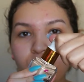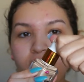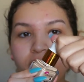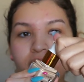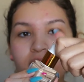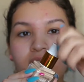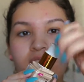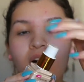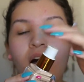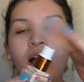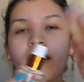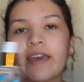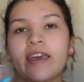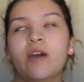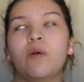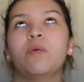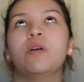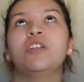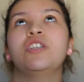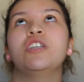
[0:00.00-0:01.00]
of lock
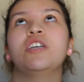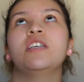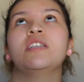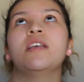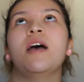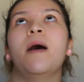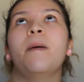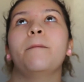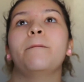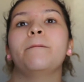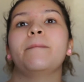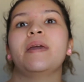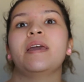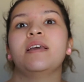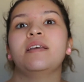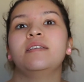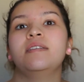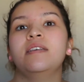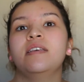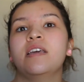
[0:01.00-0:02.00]
it, which is
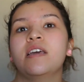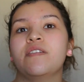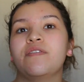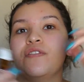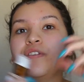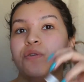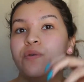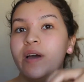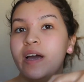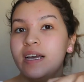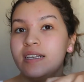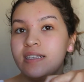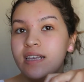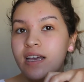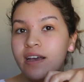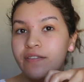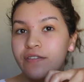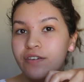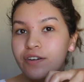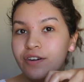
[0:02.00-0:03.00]
amazing. If you guys
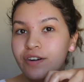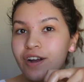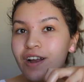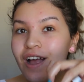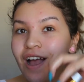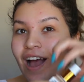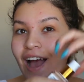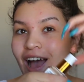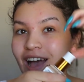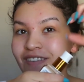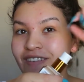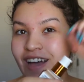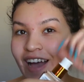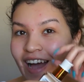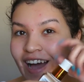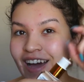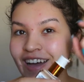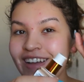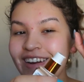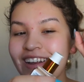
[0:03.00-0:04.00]
ever have
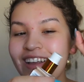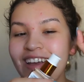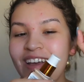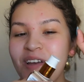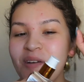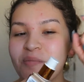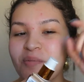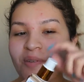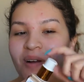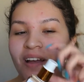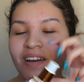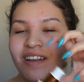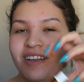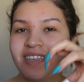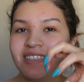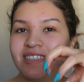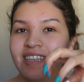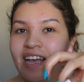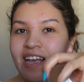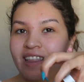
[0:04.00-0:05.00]
had
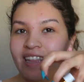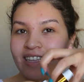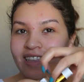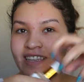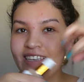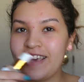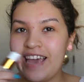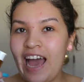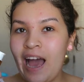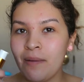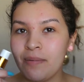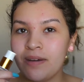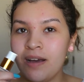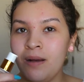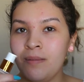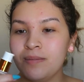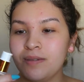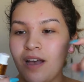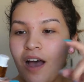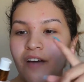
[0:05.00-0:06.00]
products that like the cap
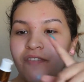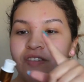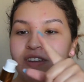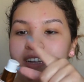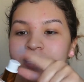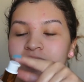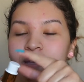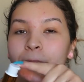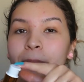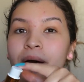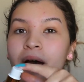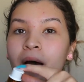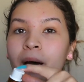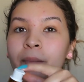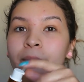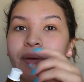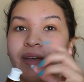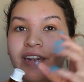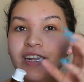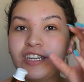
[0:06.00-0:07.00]
comes off and it's a
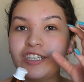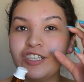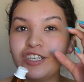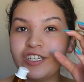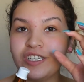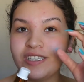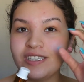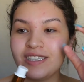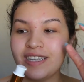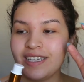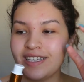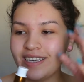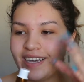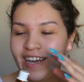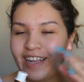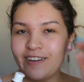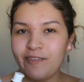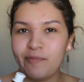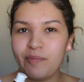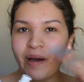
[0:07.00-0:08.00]
pump and it just like
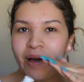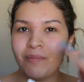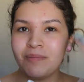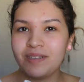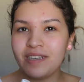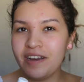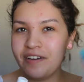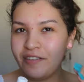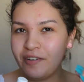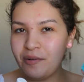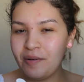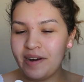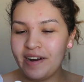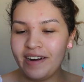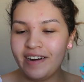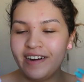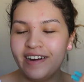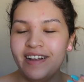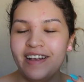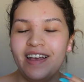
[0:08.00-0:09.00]
kind of pumps
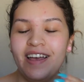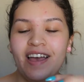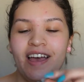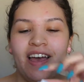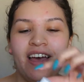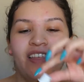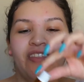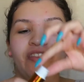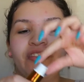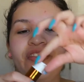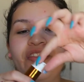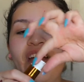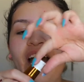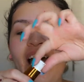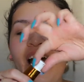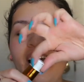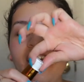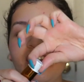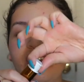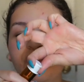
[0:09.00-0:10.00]
everywhere,
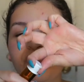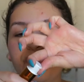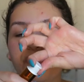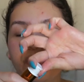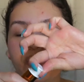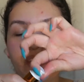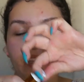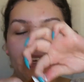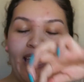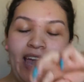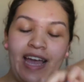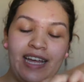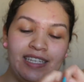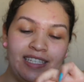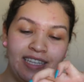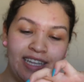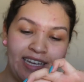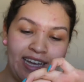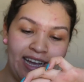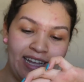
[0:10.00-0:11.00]
that is really handy.
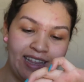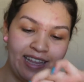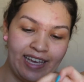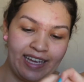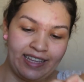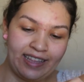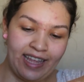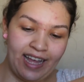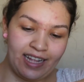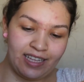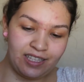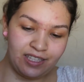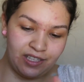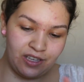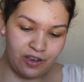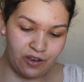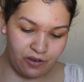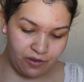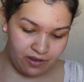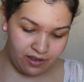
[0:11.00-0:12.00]
Like I like that.
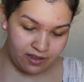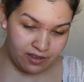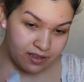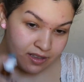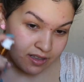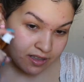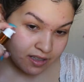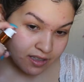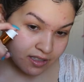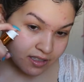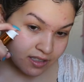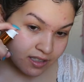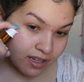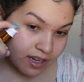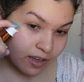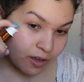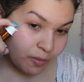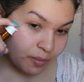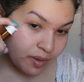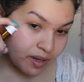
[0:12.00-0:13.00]
So did
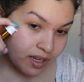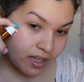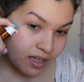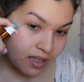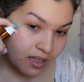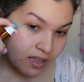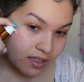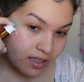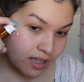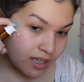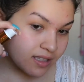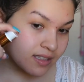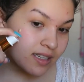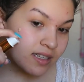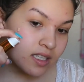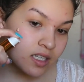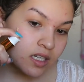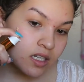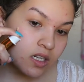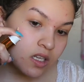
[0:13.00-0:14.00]
I open it? Yes, I
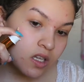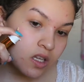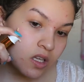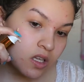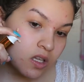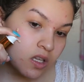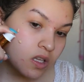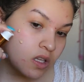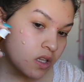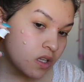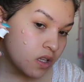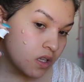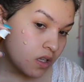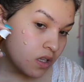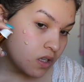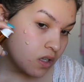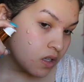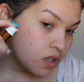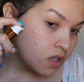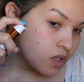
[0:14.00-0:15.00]
did.
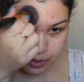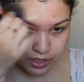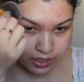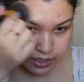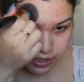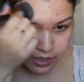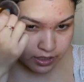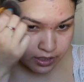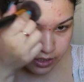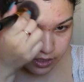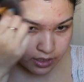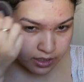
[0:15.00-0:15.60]
Here,